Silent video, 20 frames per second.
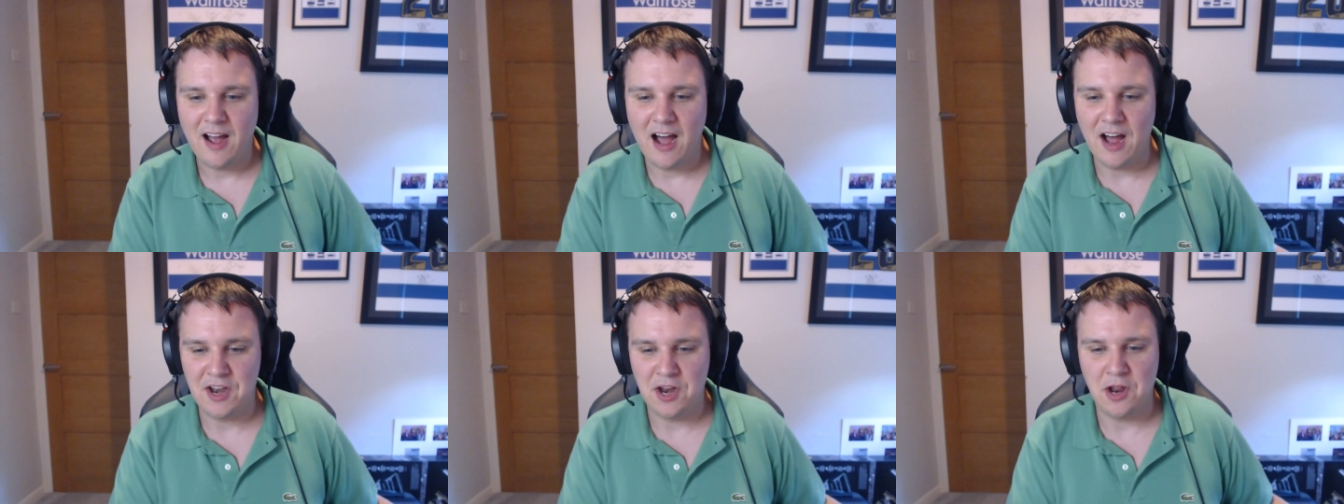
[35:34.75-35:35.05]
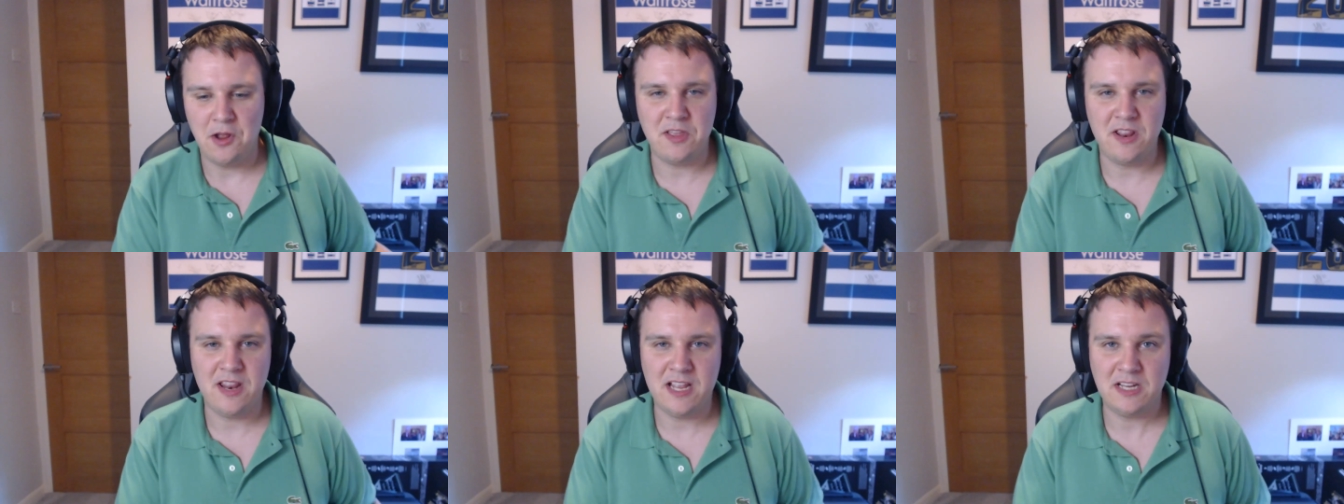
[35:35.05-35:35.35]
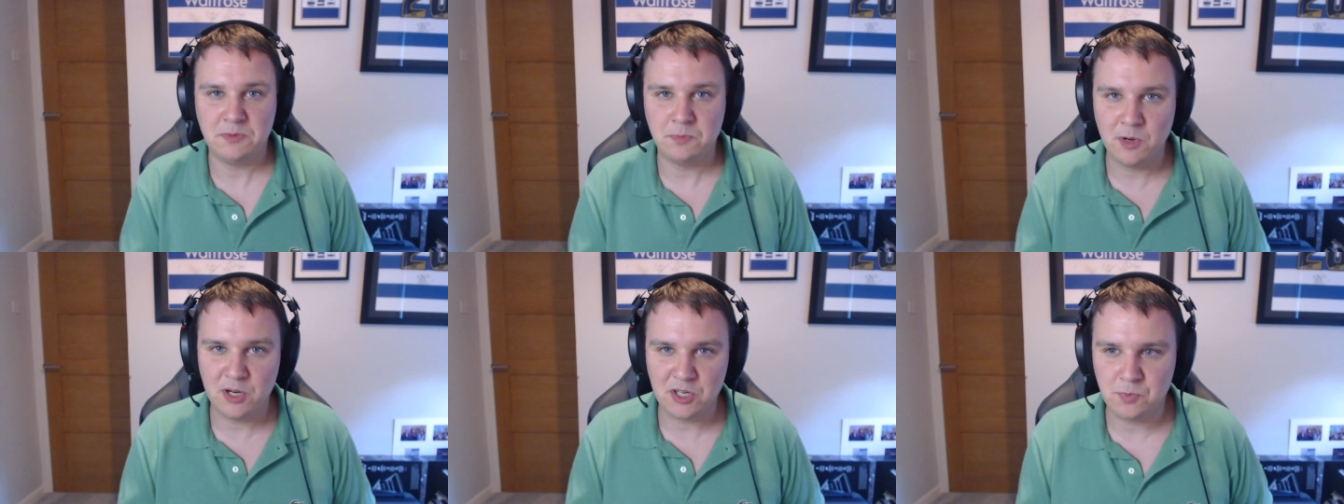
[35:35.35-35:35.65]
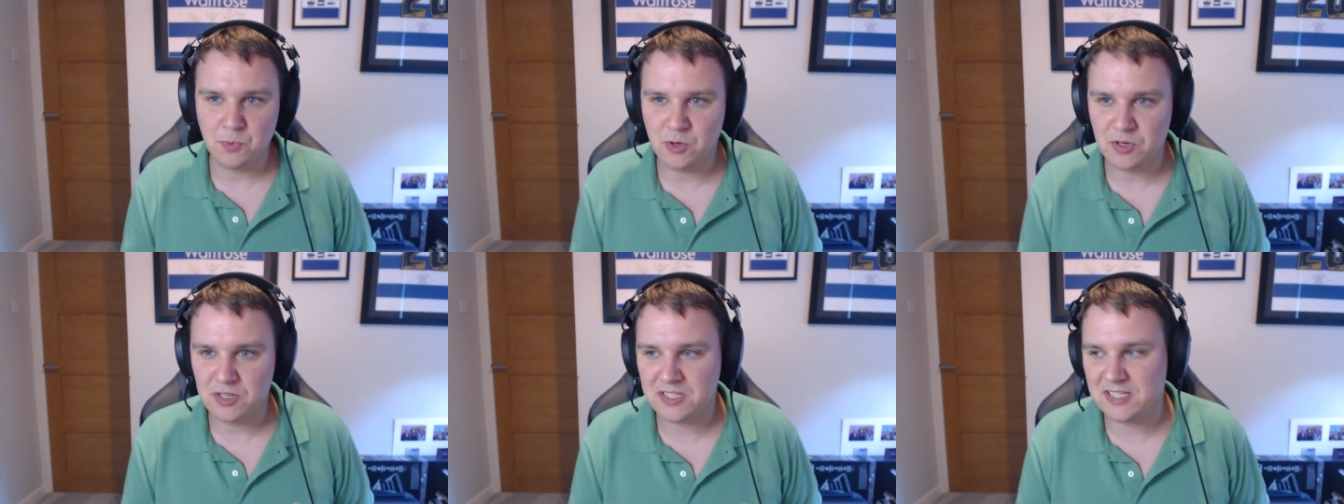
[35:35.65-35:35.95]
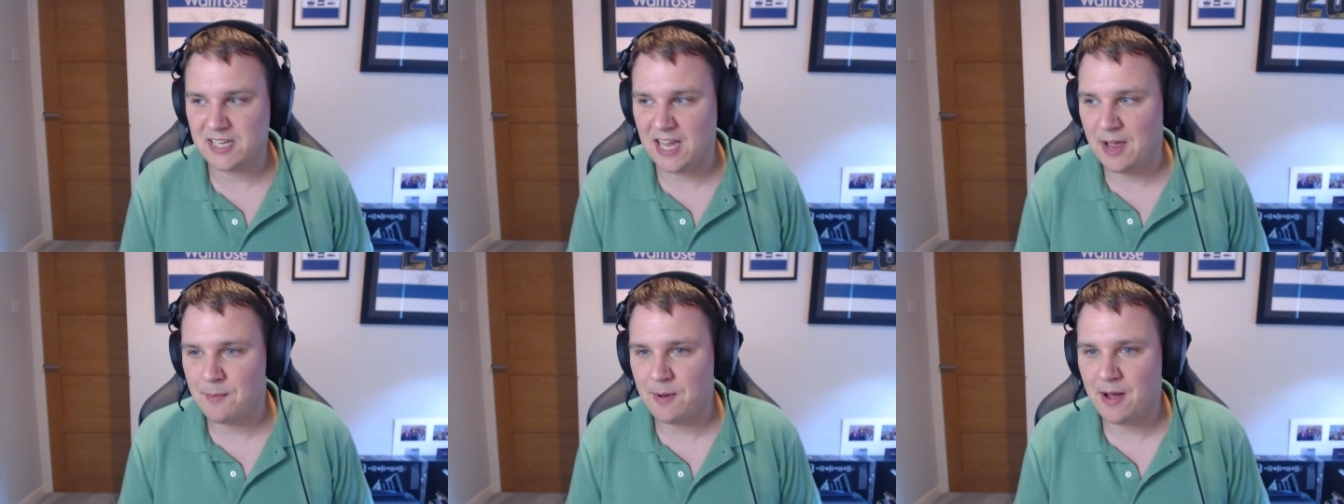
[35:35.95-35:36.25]
I don't think there's much more to
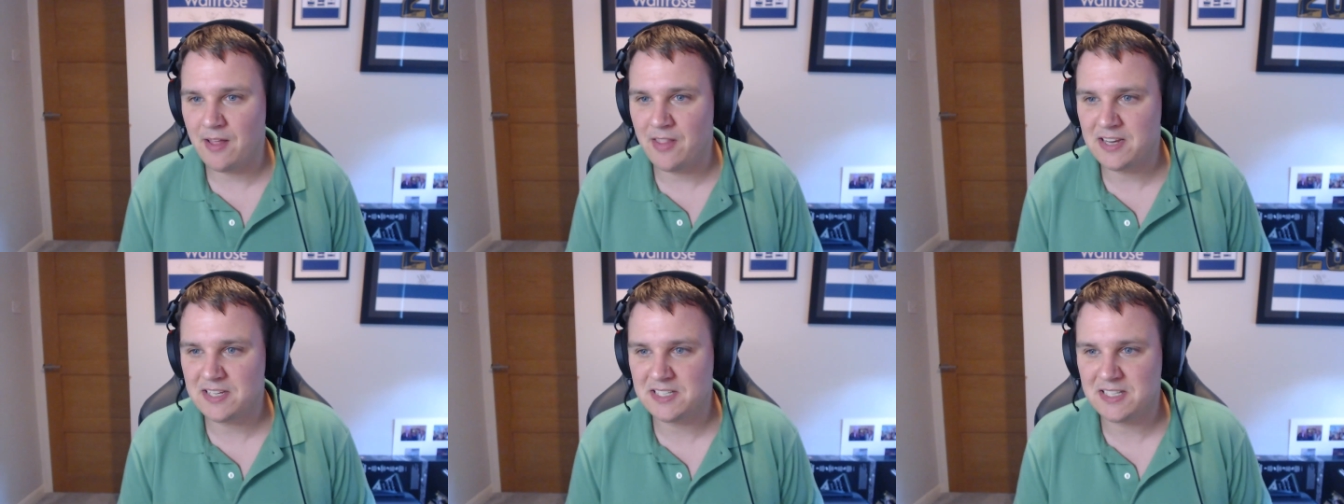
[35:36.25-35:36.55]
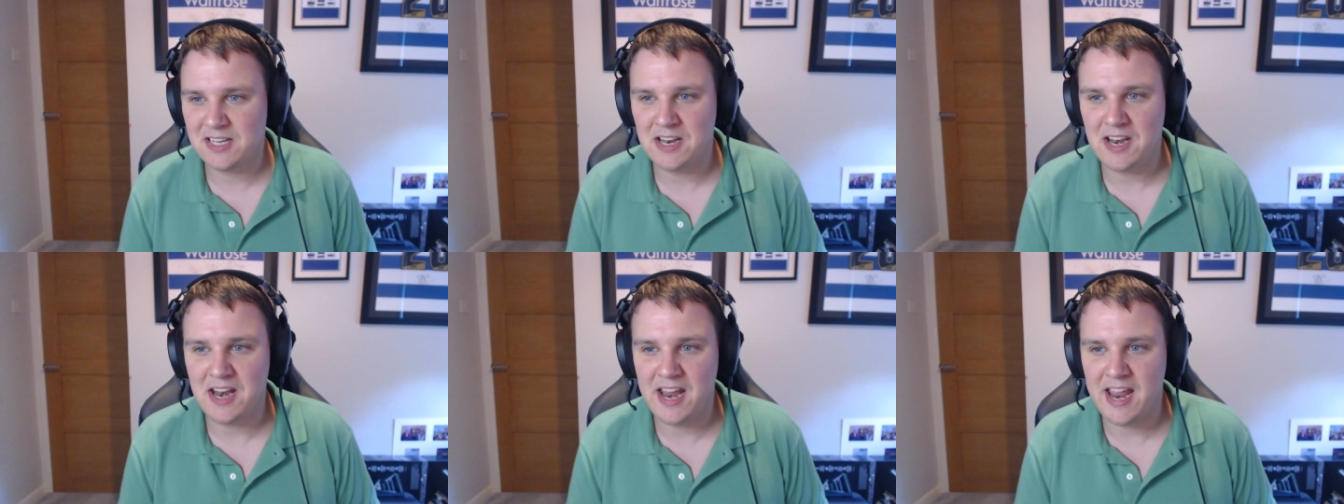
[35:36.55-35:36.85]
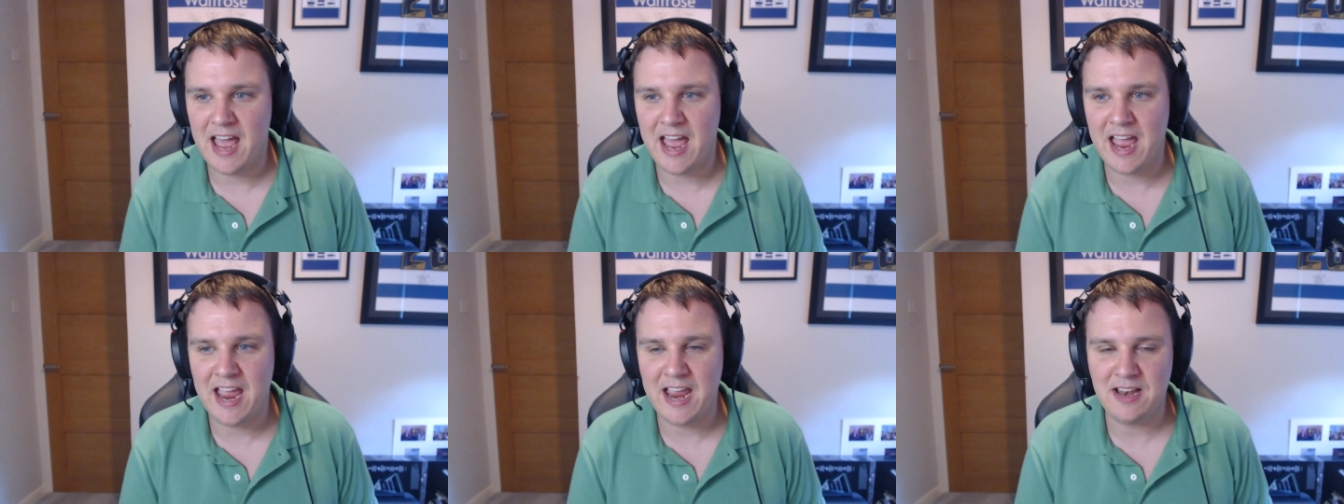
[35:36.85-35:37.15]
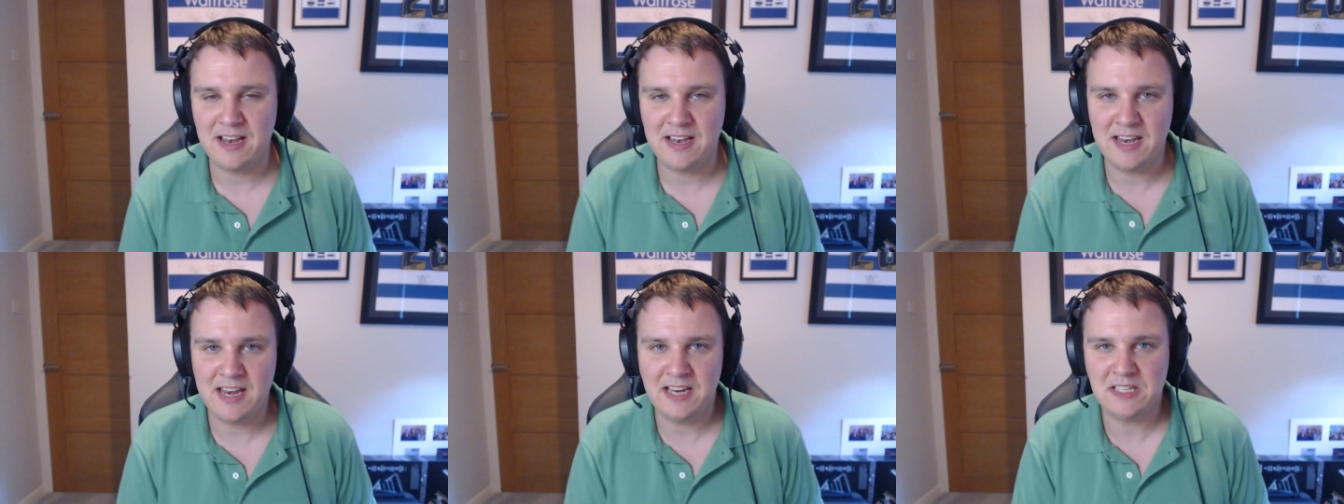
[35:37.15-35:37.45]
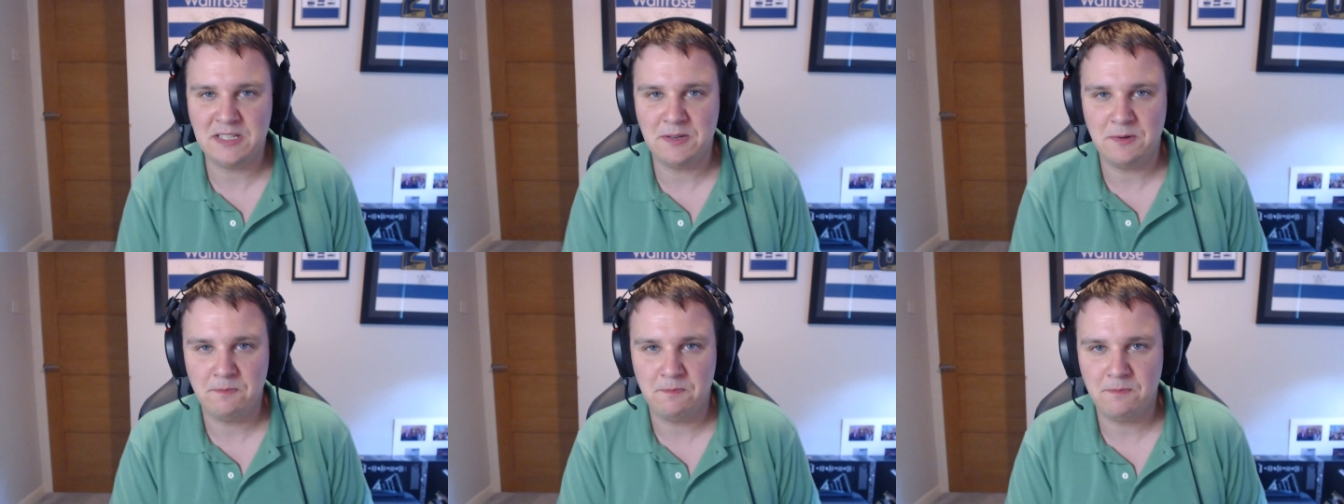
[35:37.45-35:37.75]
say about this than EA
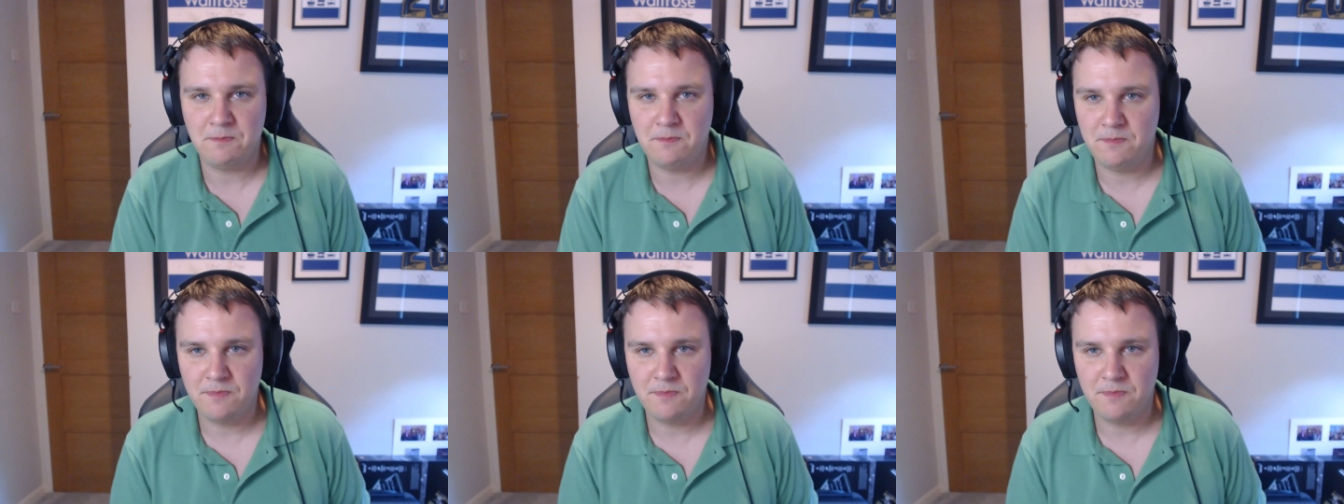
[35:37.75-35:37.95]
need to